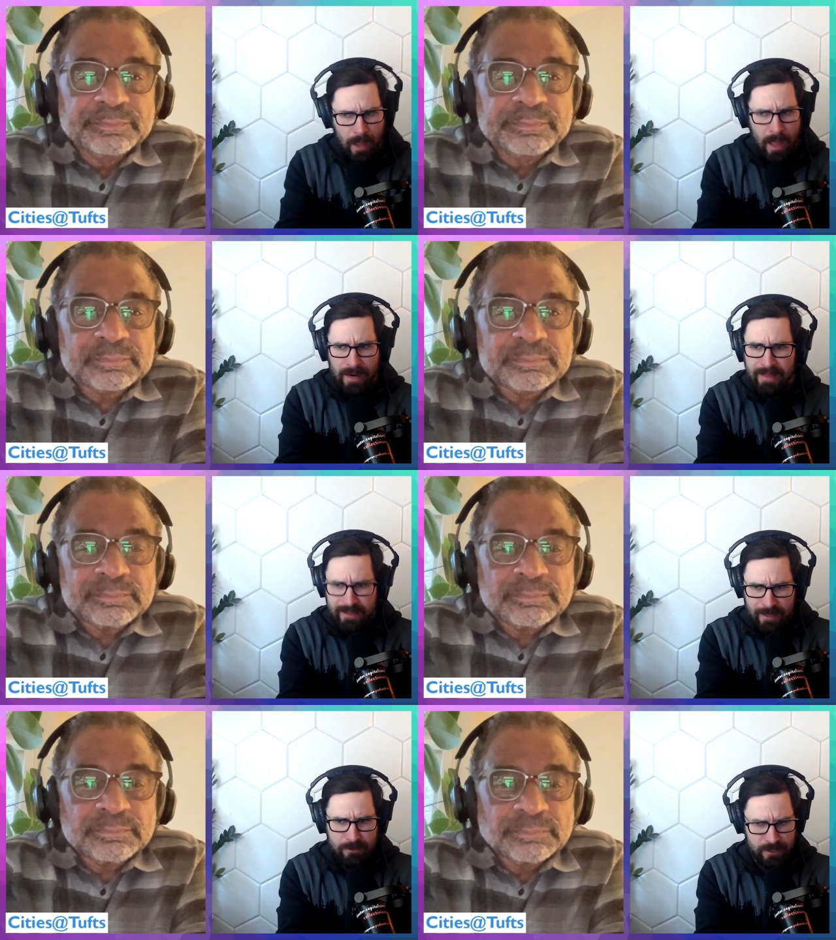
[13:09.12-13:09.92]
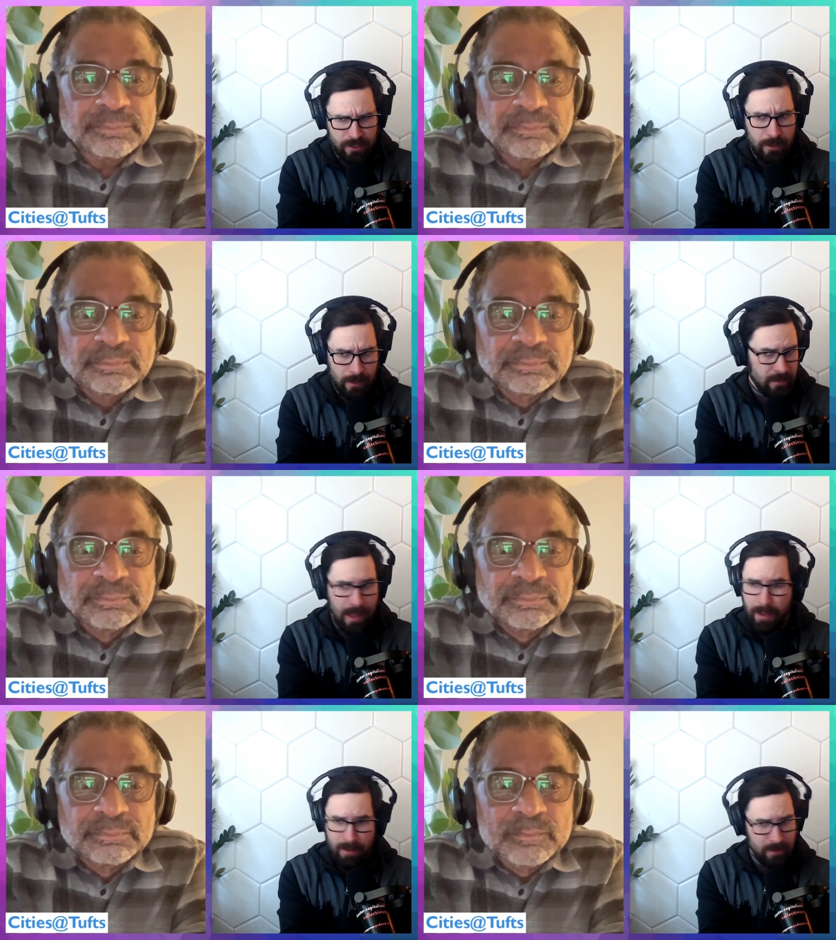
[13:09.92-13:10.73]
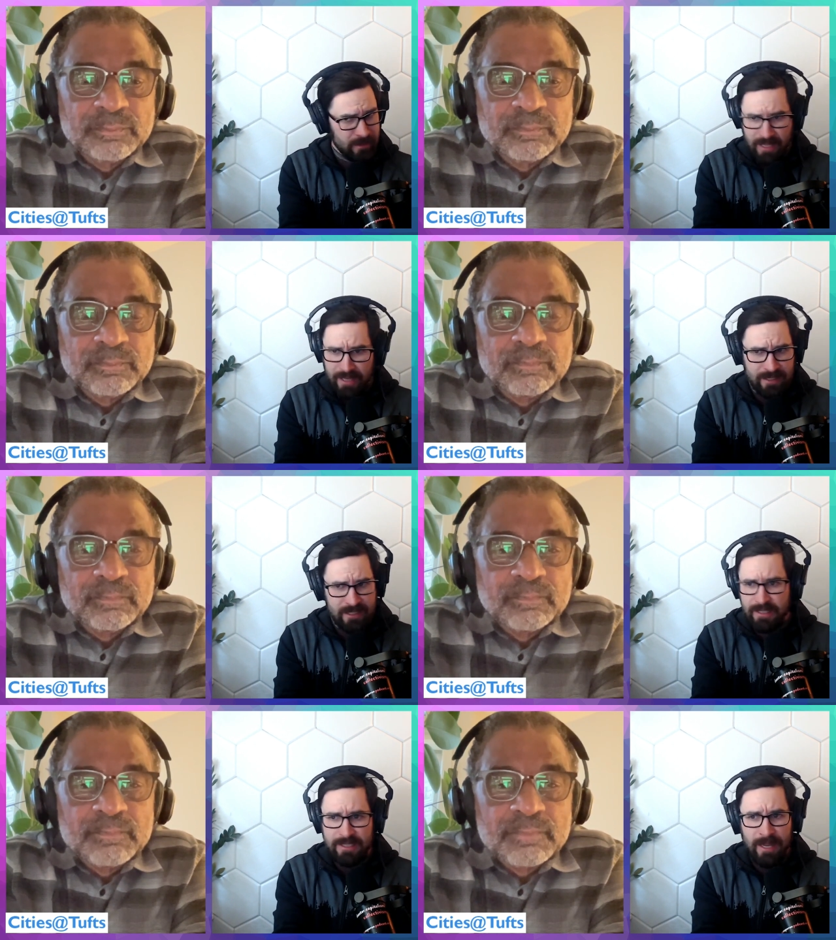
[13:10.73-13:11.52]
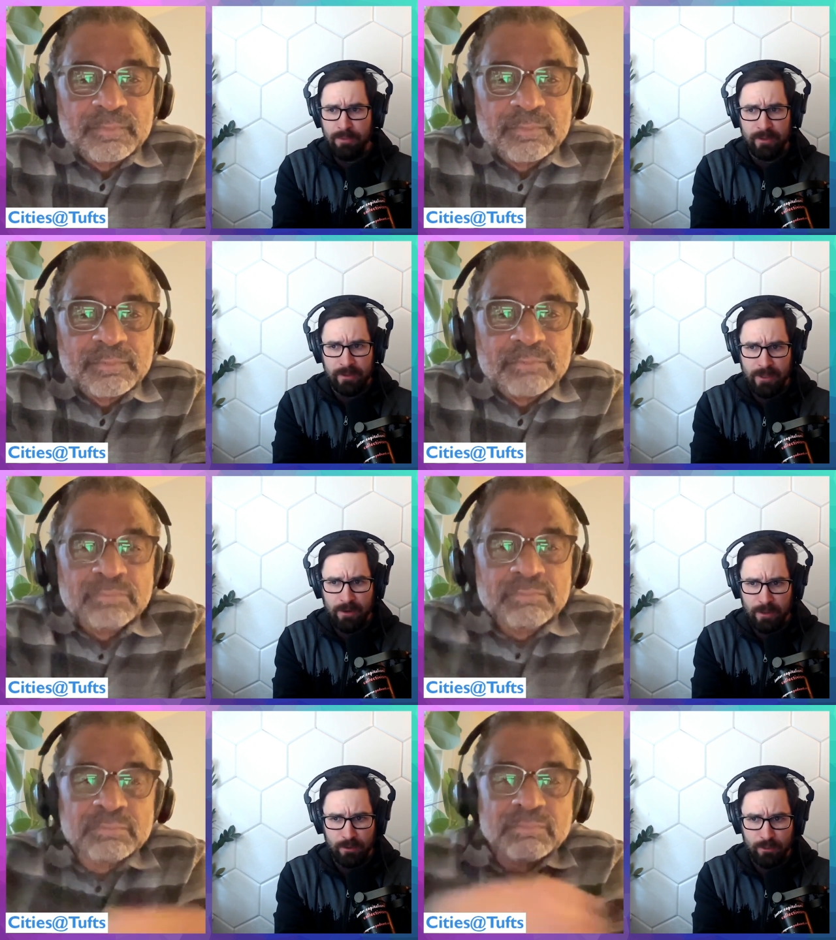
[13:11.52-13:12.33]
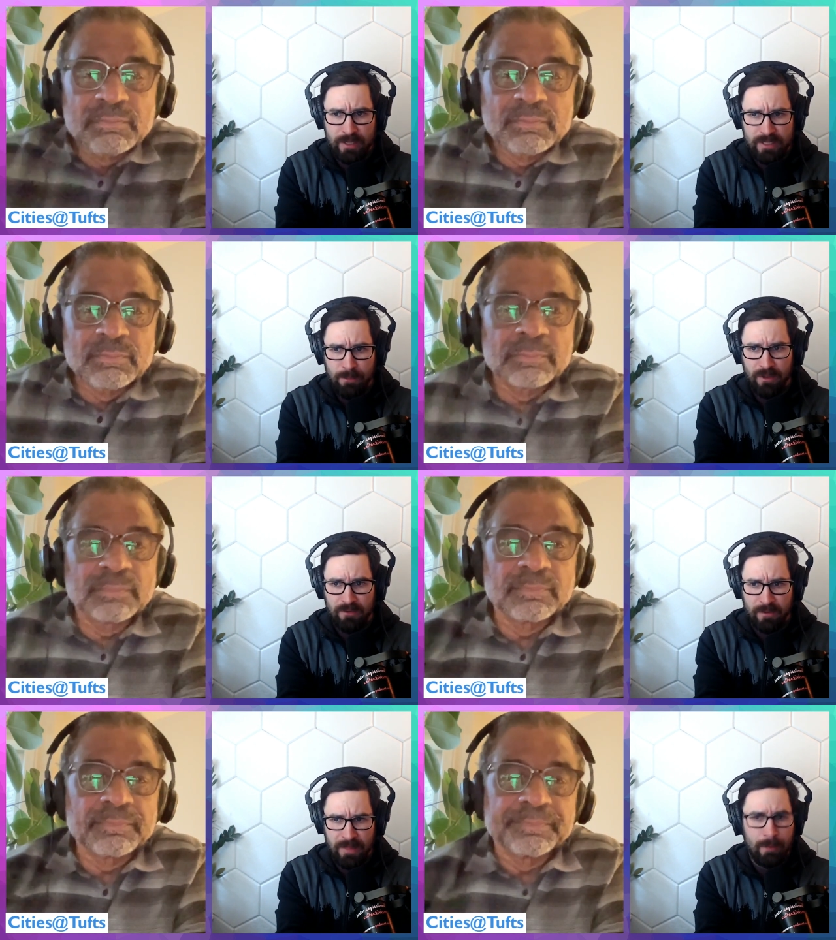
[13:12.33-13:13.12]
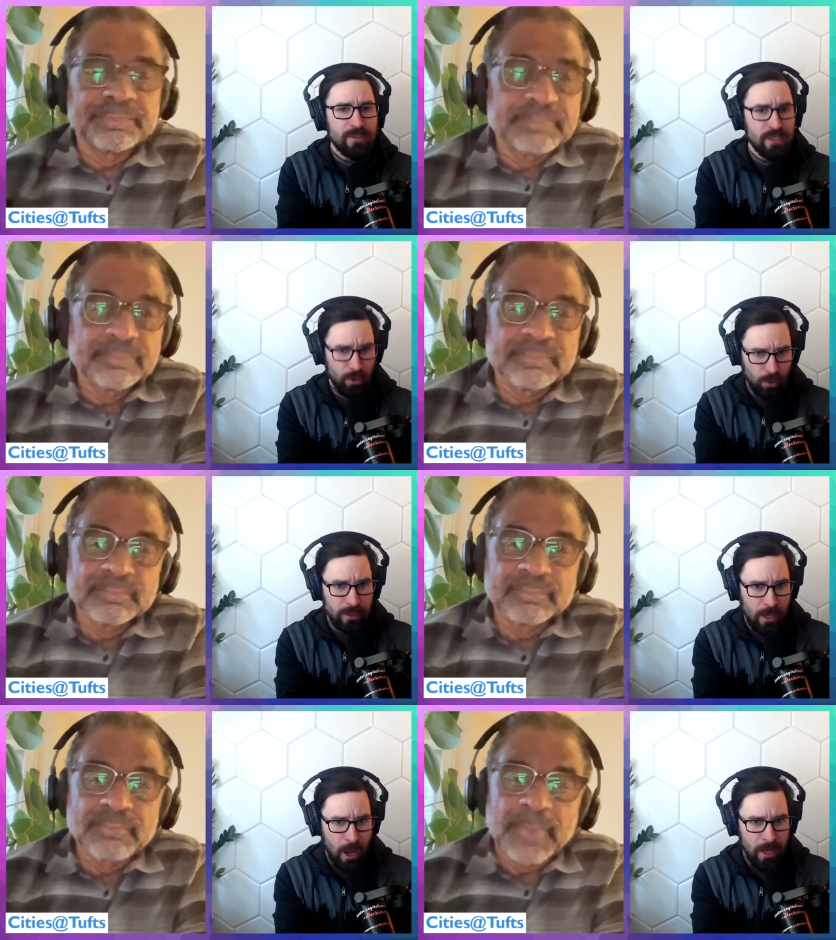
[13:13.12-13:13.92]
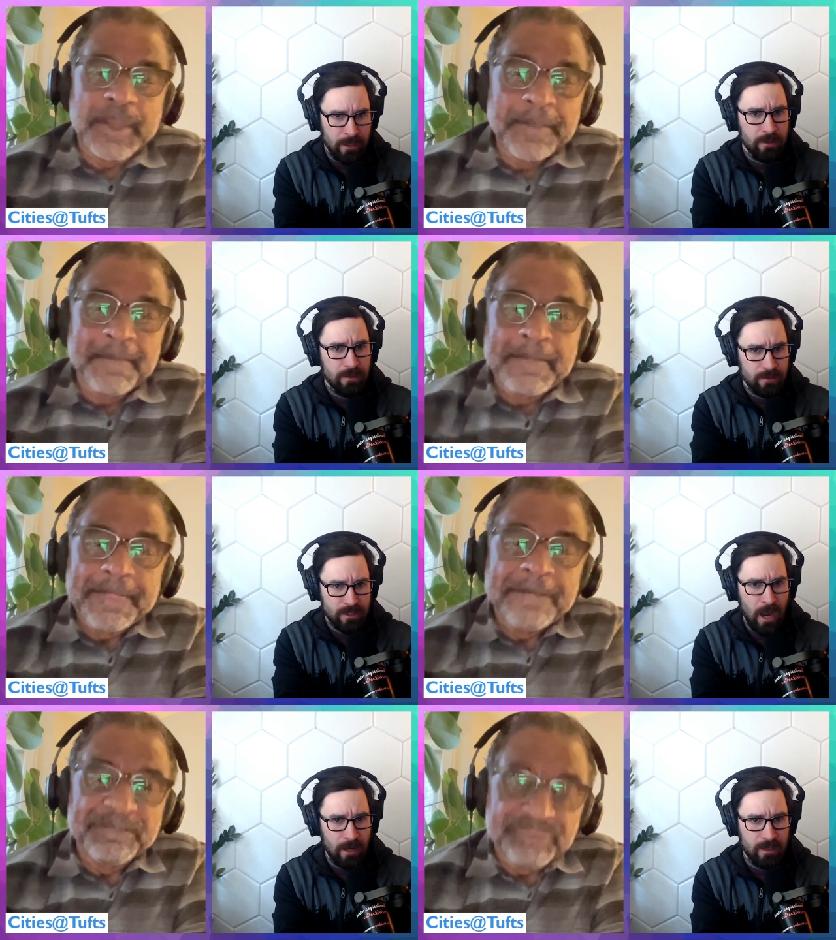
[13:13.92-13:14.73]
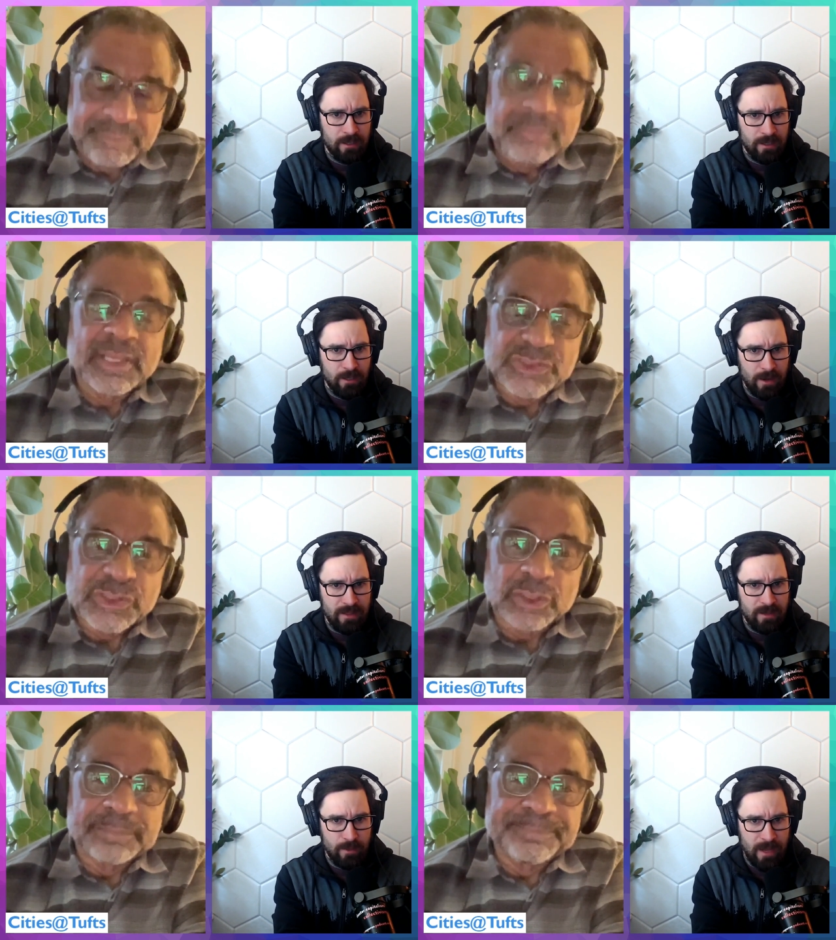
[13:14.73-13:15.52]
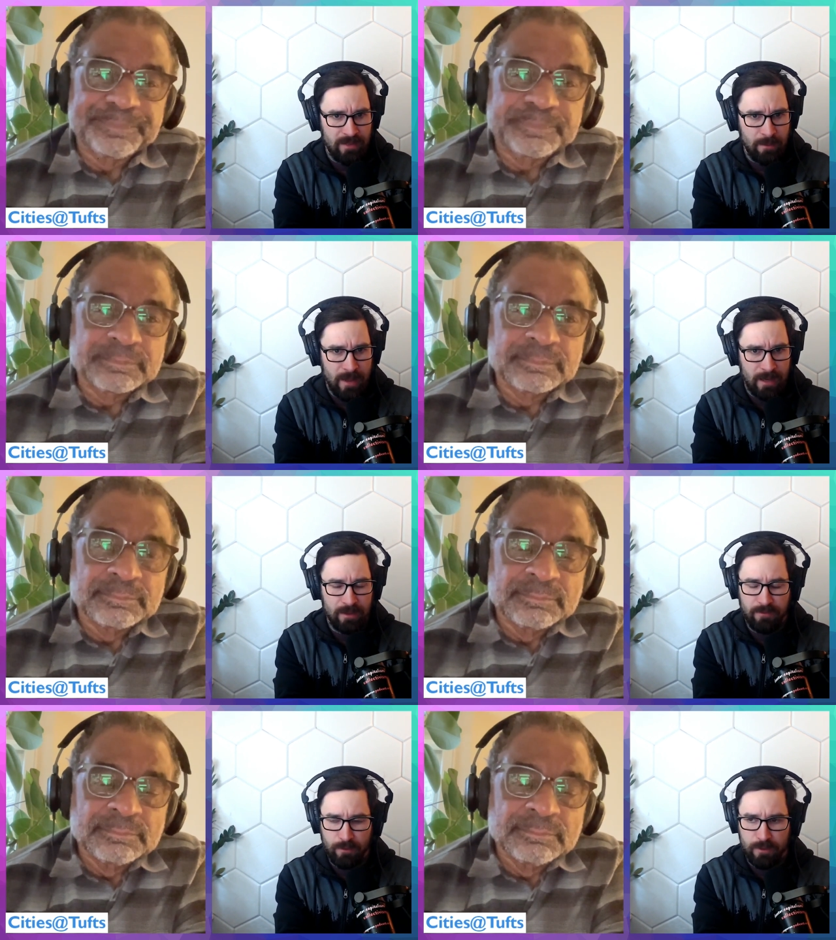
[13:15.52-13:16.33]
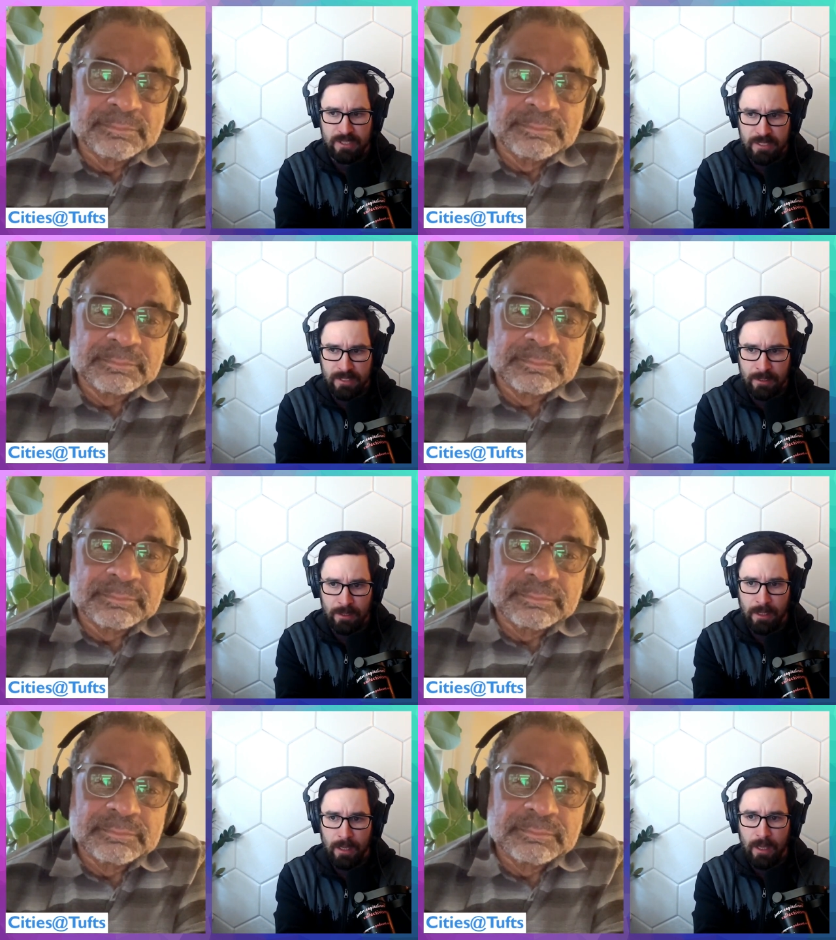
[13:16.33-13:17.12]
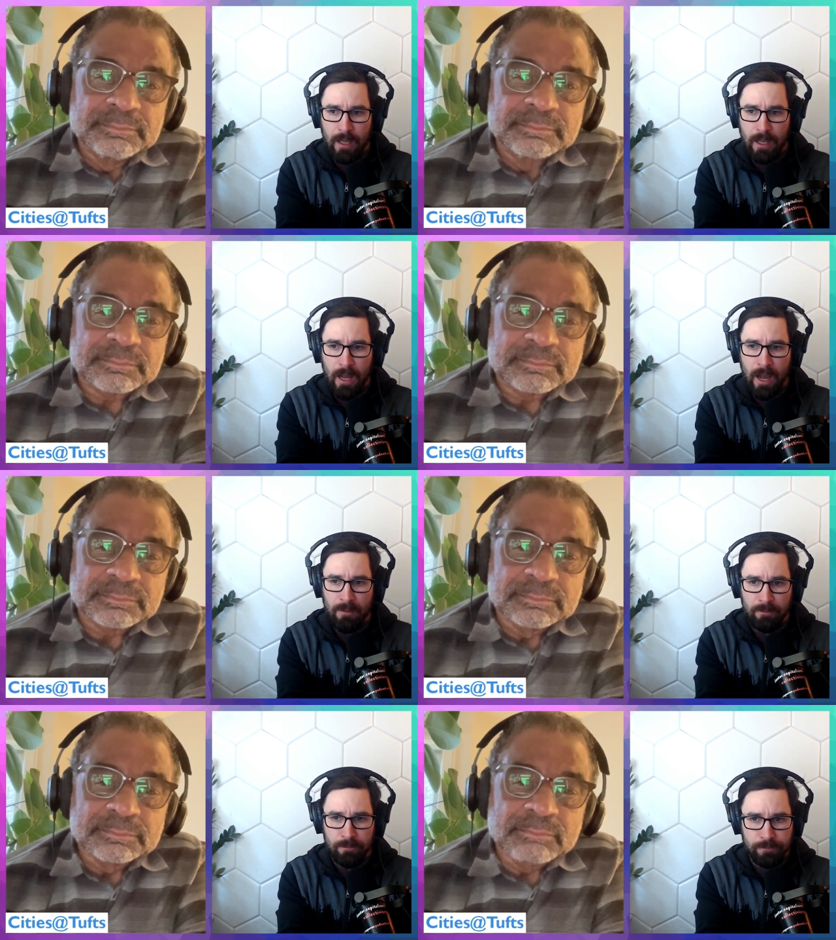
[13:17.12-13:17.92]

Speaker 1: And I think there's it's an example, you know, a great example of, and that was an early on talk. You know, I think sure. we had that back in the first season. Um,